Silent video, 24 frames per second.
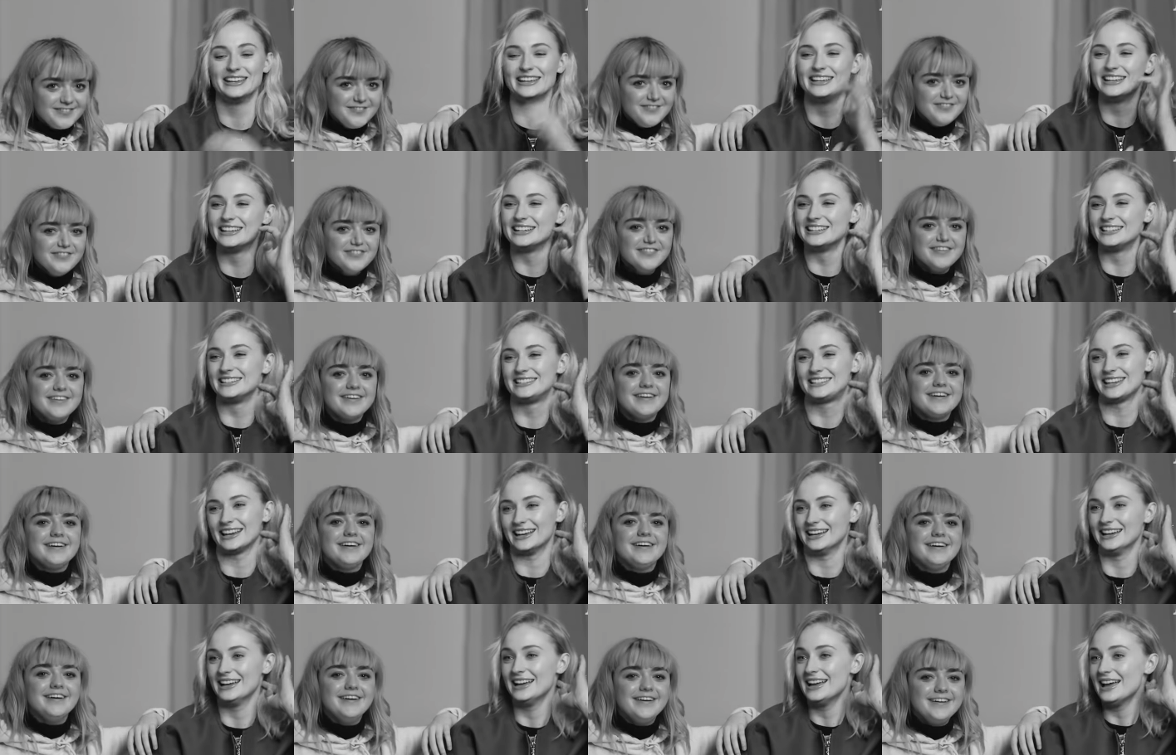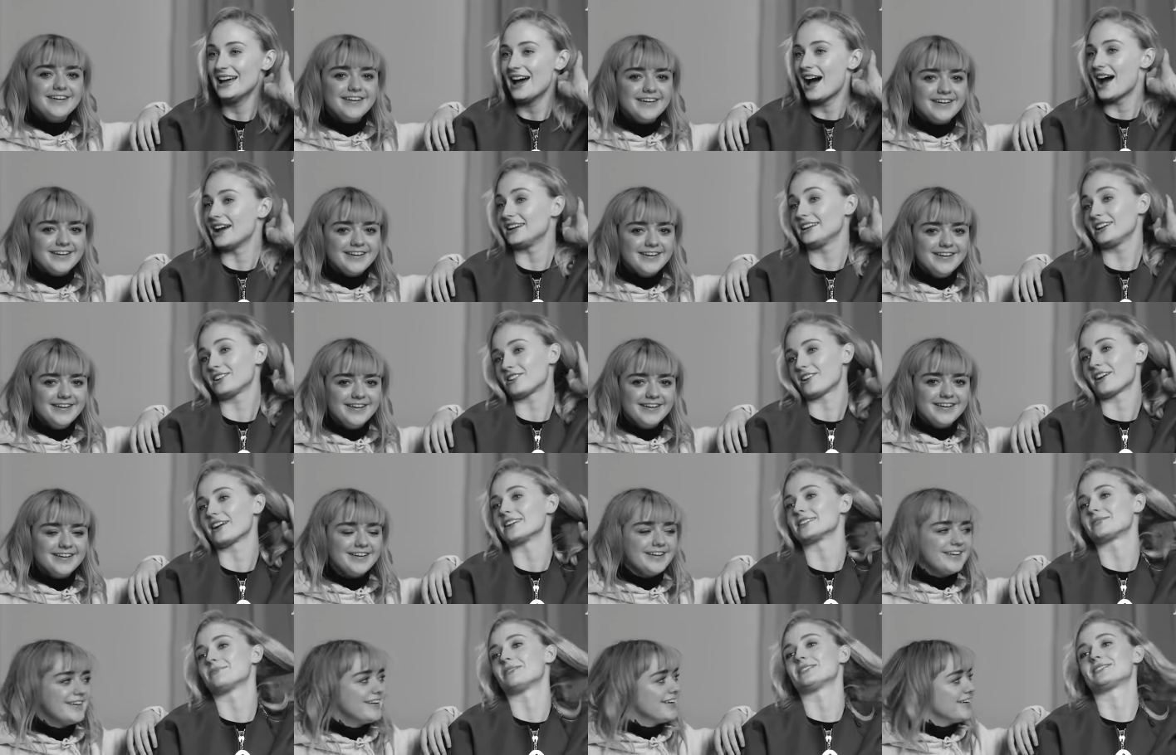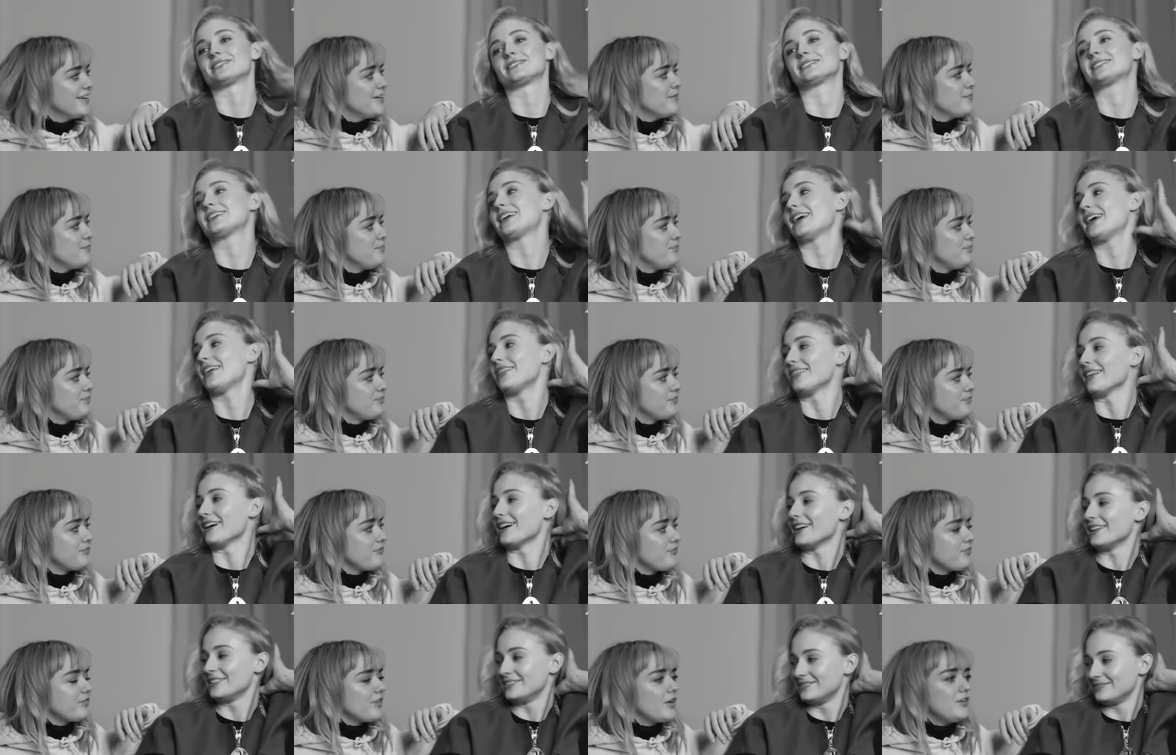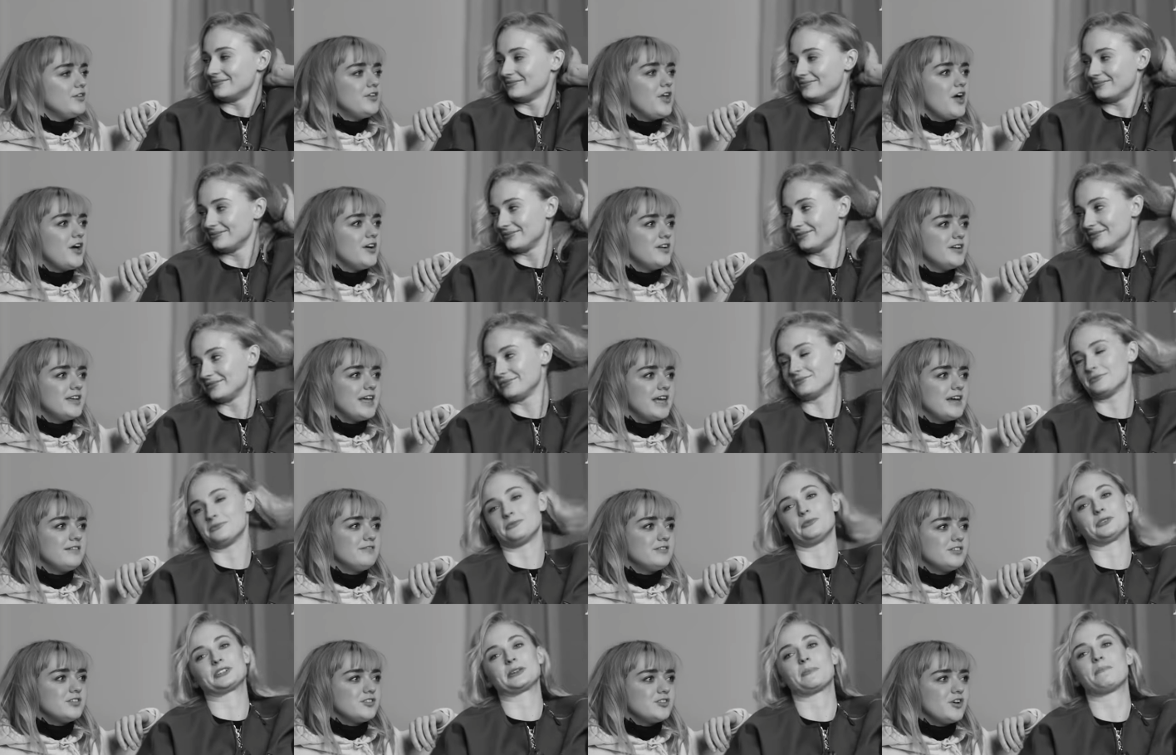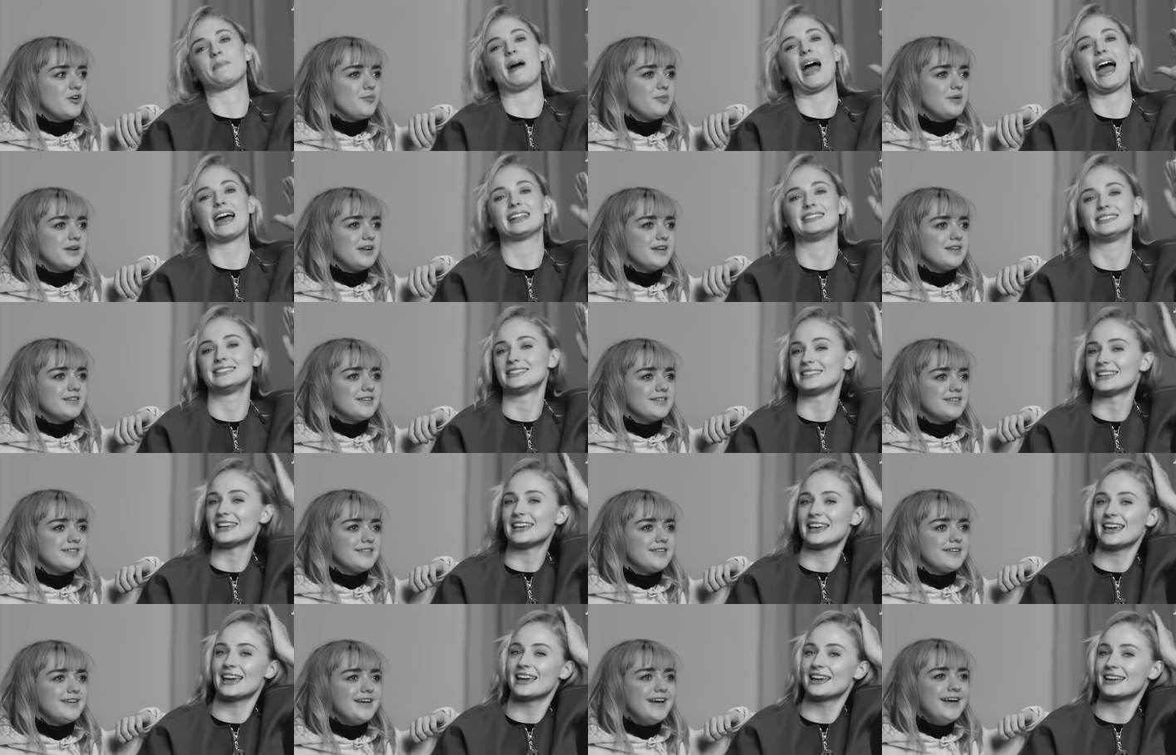Speaker 1: I didn't cry as much as Kit though. No, Kit was what a pansy.